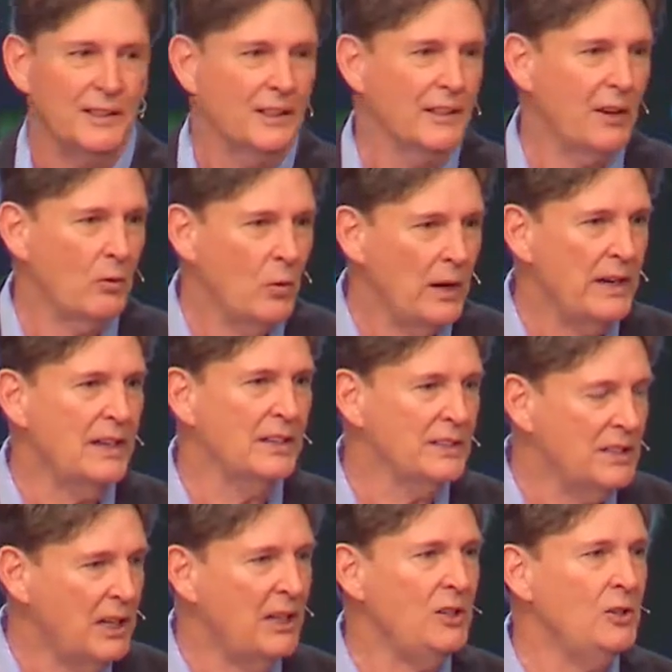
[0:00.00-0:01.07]
that we
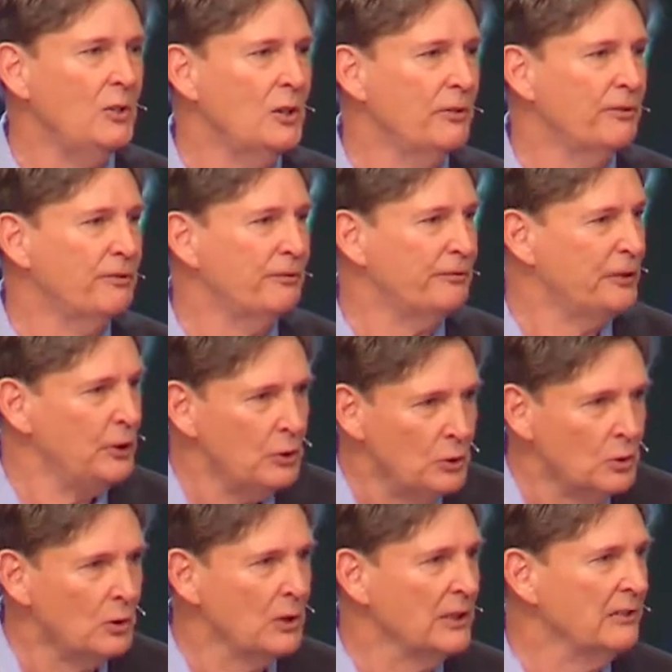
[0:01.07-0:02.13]
continue to
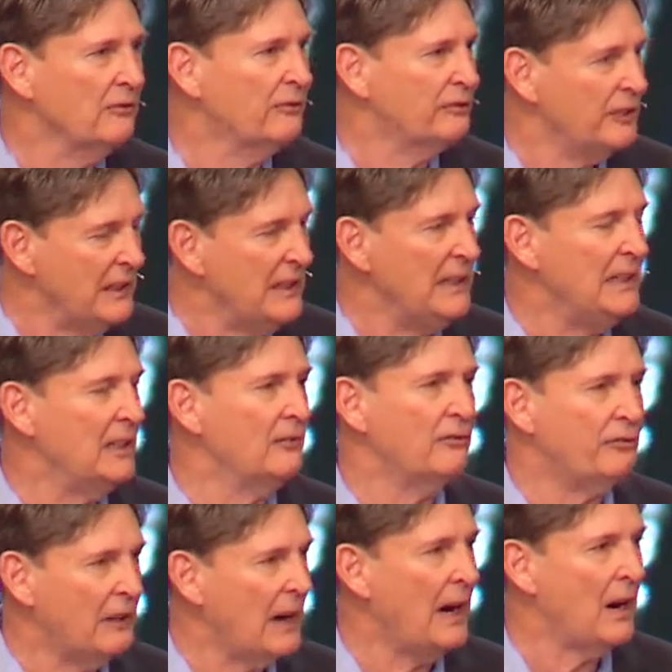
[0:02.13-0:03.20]
fuel and feed and
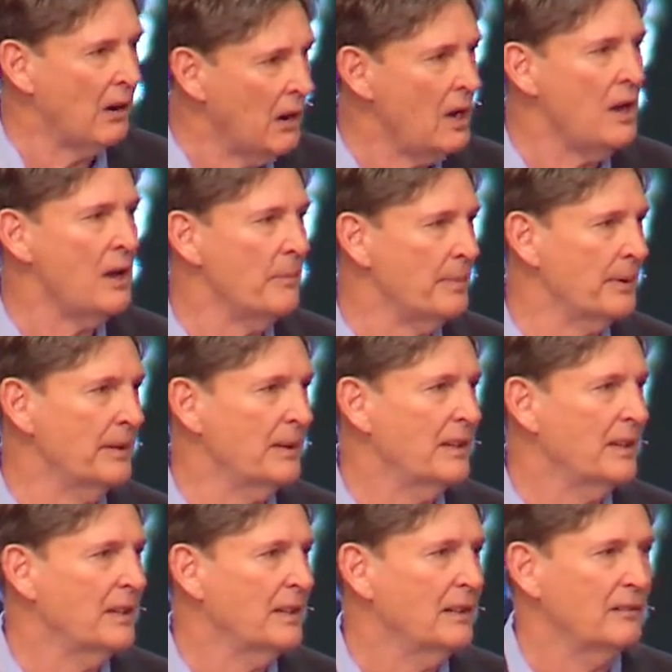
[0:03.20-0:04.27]
fire up
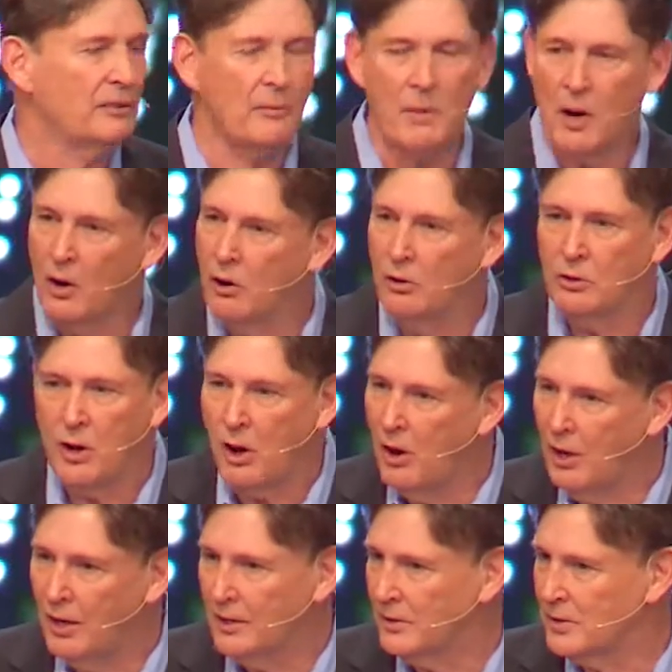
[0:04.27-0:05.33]
from our own
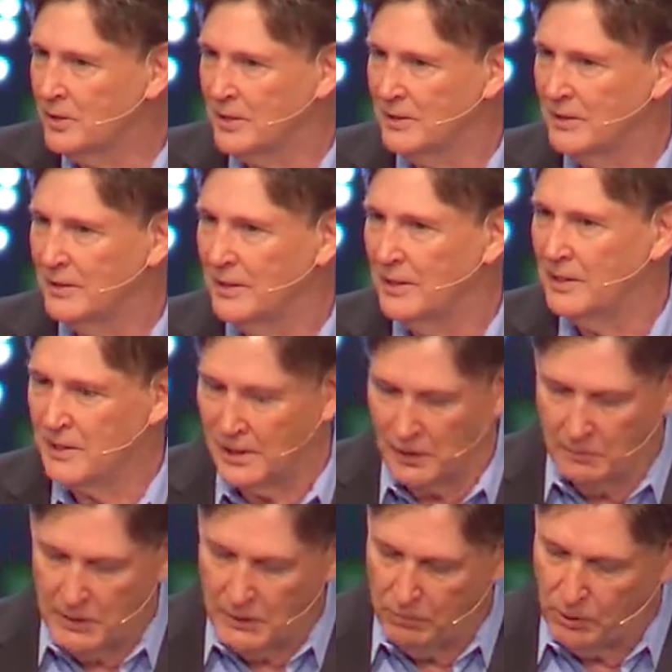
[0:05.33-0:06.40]
hearts instead
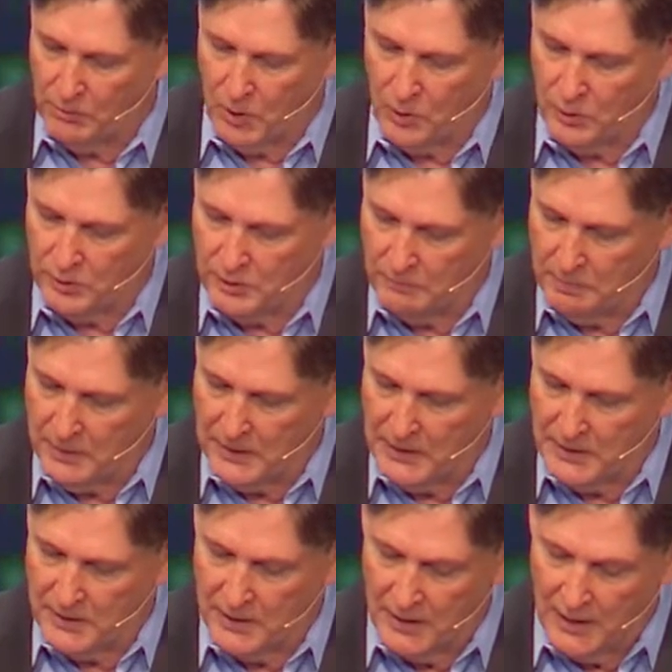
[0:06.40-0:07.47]
of being promoters of
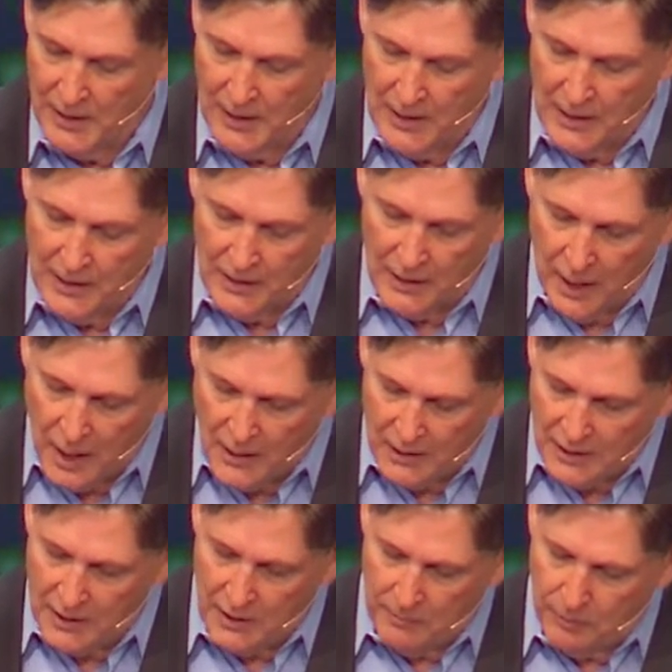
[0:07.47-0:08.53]
peace. God
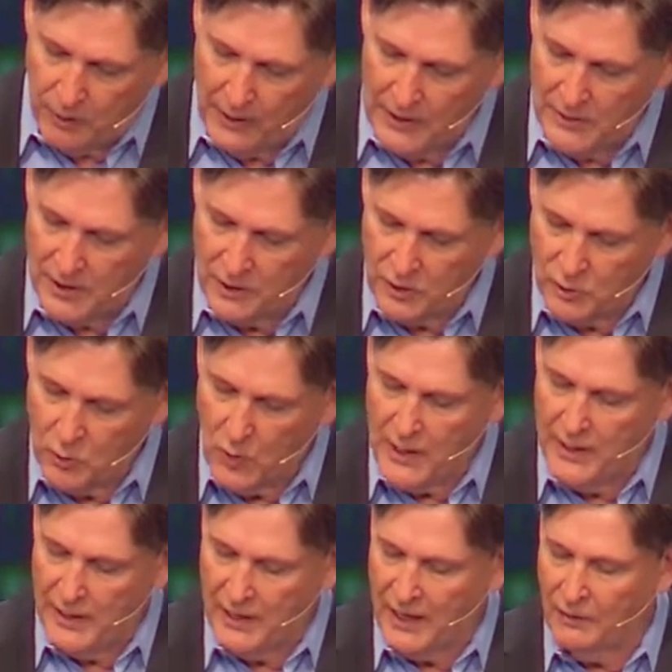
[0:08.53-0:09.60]
said to pray in such a way
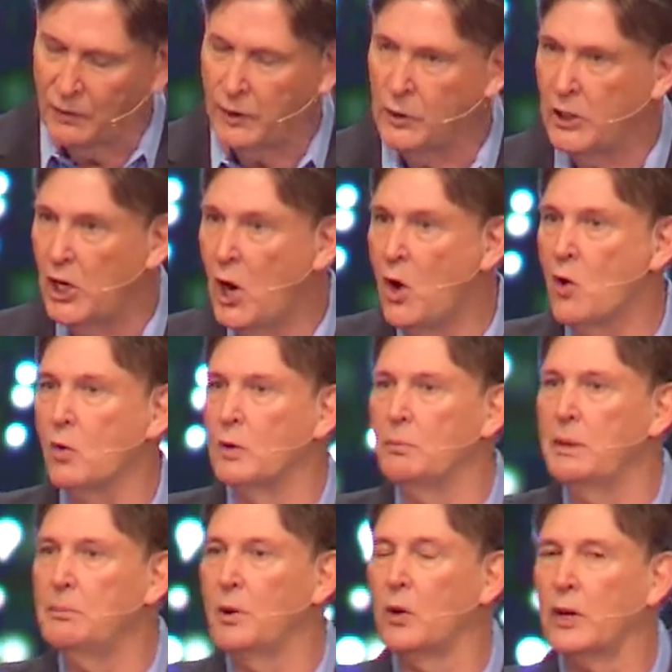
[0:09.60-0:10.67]
that every yoke would
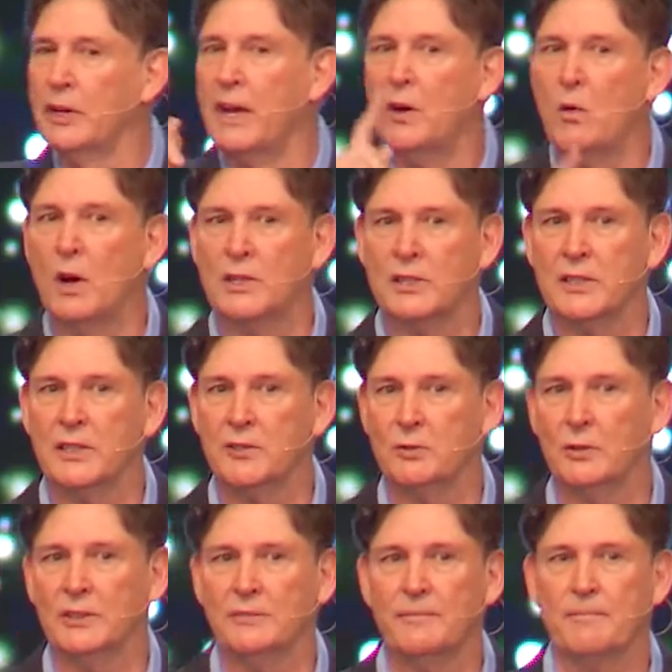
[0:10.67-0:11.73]
be broken. Now watch this
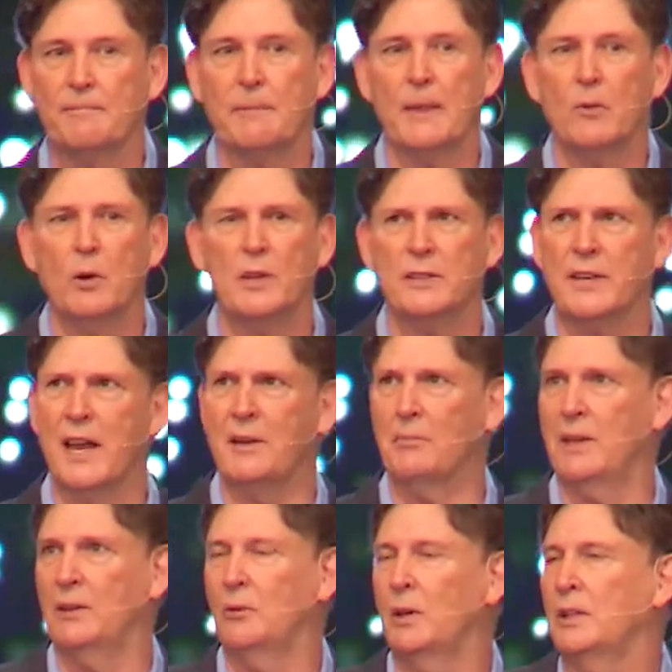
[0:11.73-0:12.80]
one. What does that
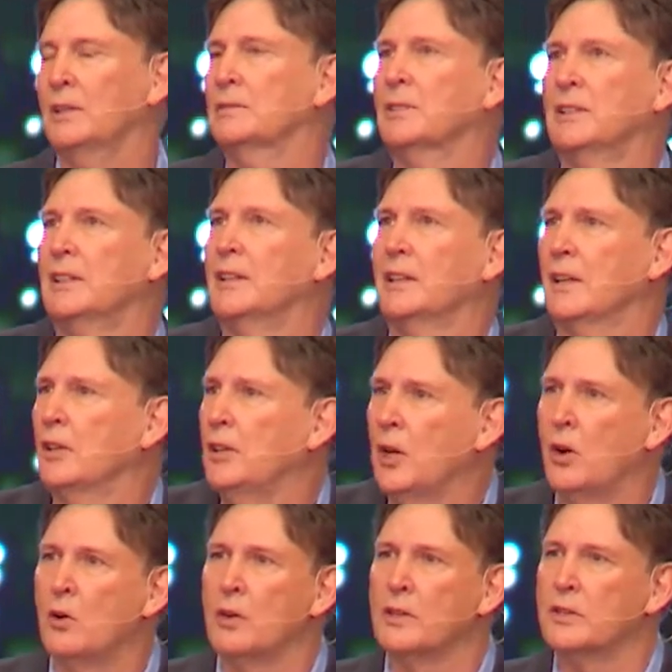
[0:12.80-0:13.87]
mean? Well, a
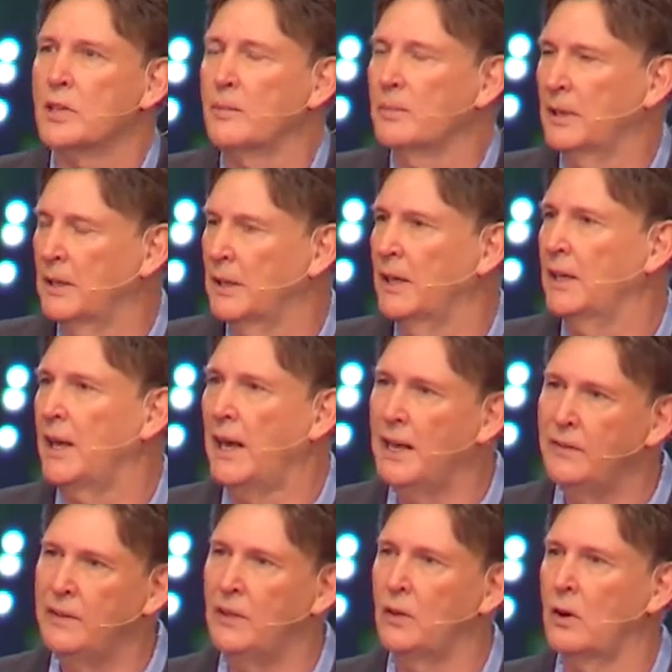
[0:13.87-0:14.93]
yoke is something, again,
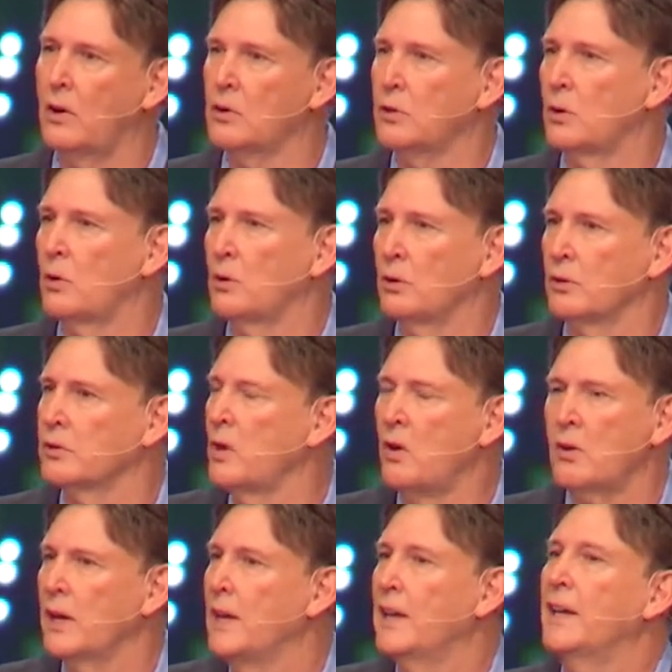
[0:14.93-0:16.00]
heavy on our shoulders.
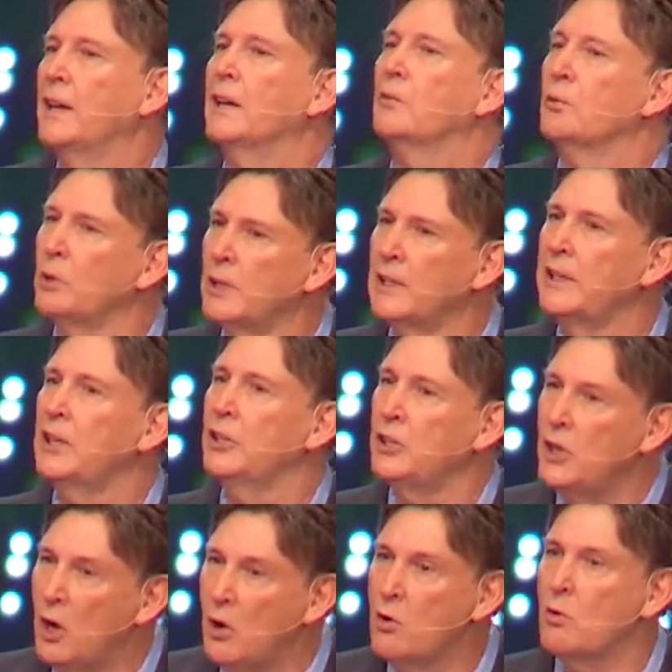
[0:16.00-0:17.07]
No, really a
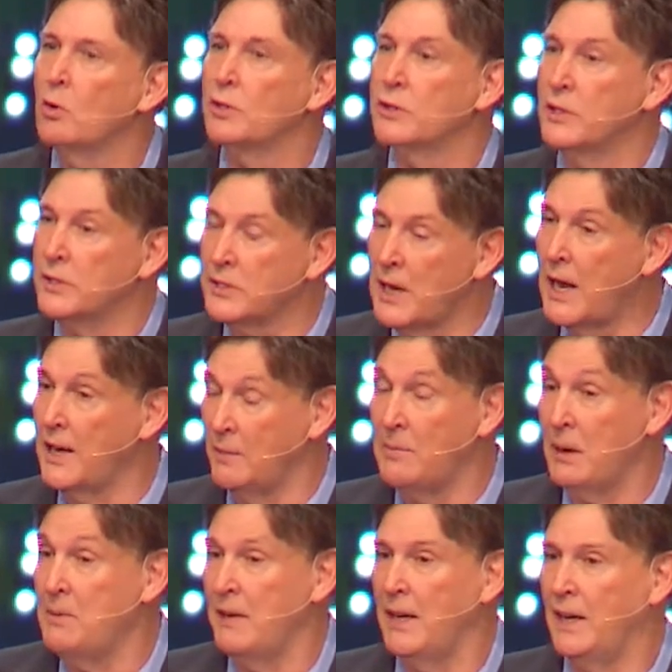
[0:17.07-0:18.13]
yoke was designed, it
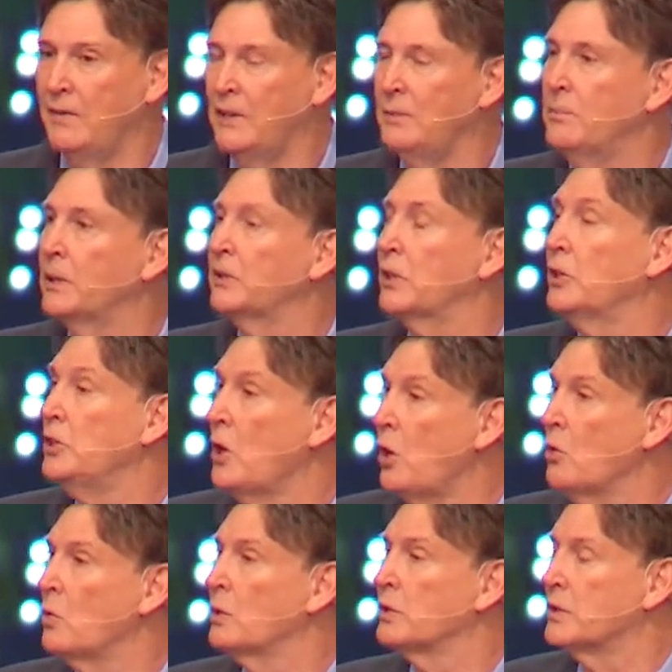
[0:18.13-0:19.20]
may be heavy, but the
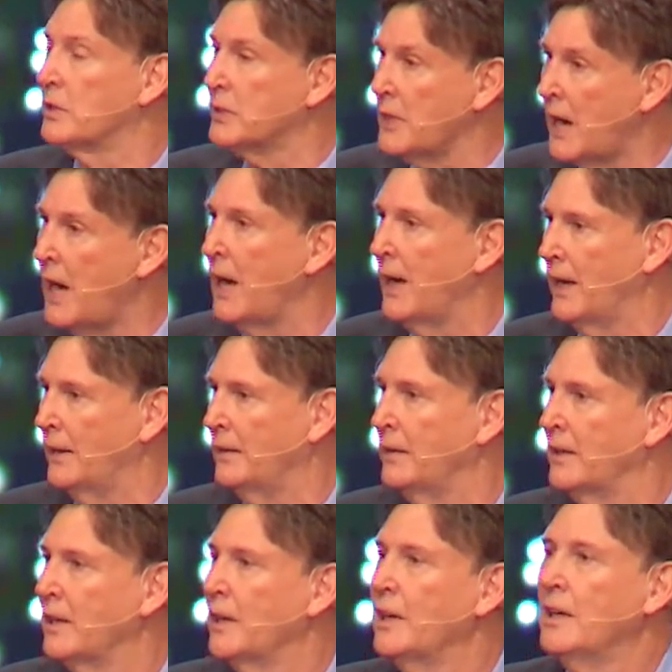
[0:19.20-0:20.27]
yoke was designed
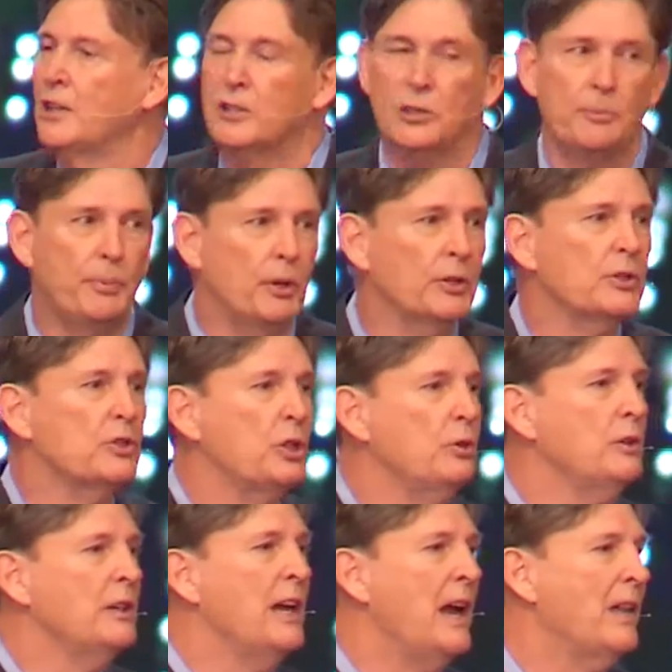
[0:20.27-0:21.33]
to put two
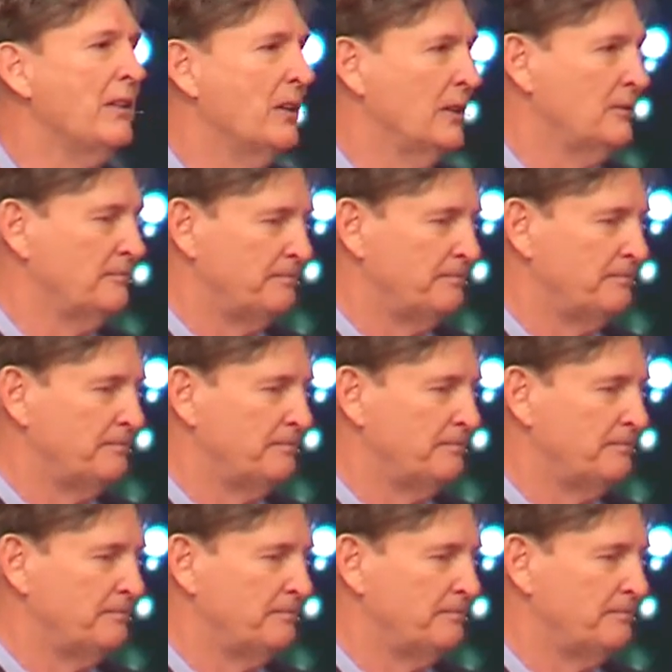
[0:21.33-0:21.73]
together.